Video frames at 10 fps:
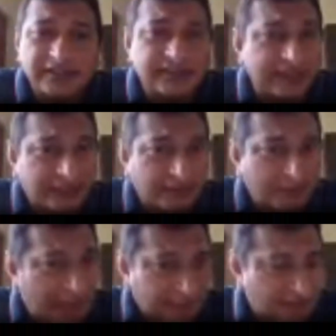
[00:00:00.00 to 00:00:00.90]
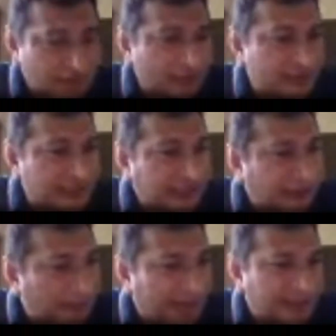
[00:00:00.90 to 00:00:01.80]
central banks. So the
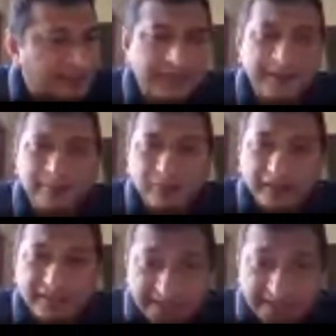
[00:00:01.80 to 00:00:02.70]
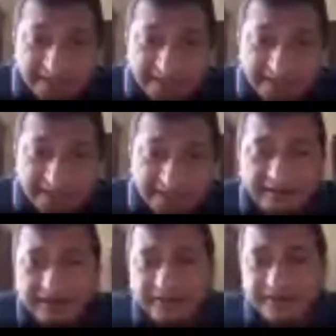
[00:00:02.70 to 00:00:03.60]
central banks
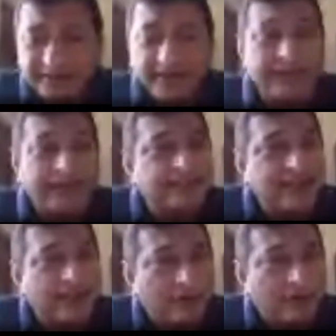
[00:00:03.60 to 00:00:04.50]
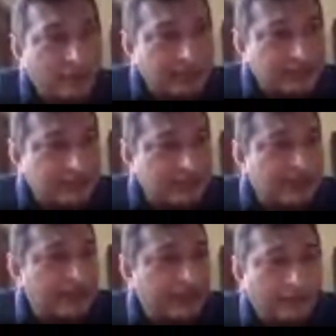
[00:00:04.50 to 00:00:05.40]
still lend some of these
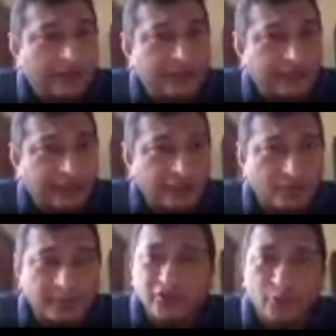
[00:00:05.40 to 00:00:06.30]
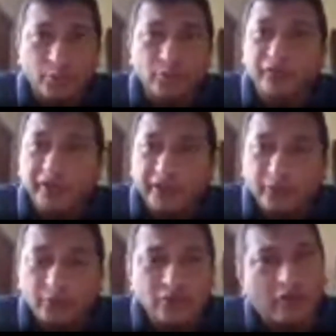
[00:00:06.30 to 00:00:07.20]
liquidity arrangements through the
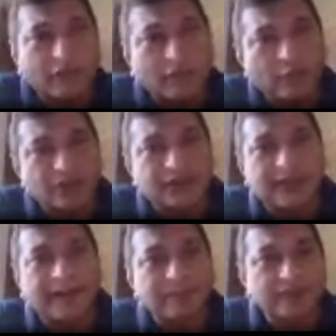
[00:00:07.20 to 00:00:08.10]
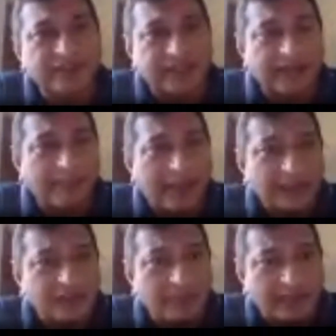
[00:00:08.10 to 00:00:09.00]
windows. Of course, central
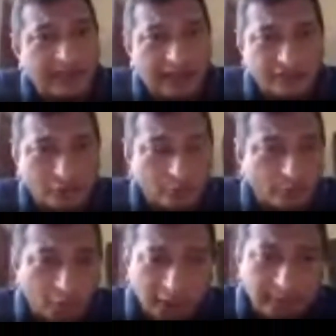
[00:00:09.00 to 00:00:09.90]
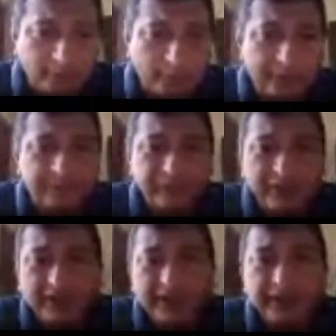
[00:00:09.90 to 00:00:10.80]
banks might ask you to keep your
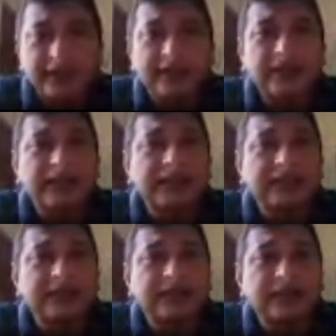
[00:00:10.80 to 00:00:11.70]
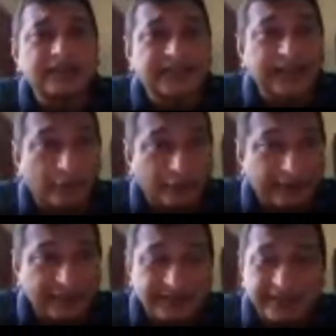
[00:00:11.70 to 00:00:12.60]

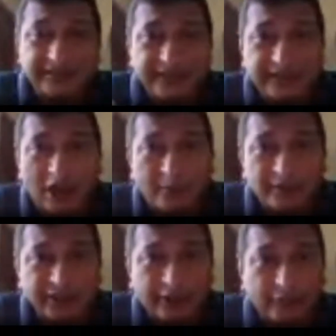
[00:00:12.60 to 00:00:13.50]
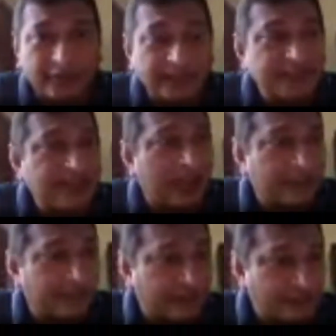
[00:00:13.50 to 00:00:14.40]
securities, let's say government securities.
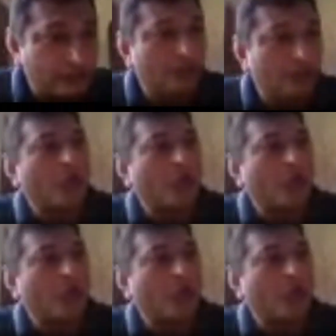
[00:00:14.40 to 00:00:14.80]
Otherwise, you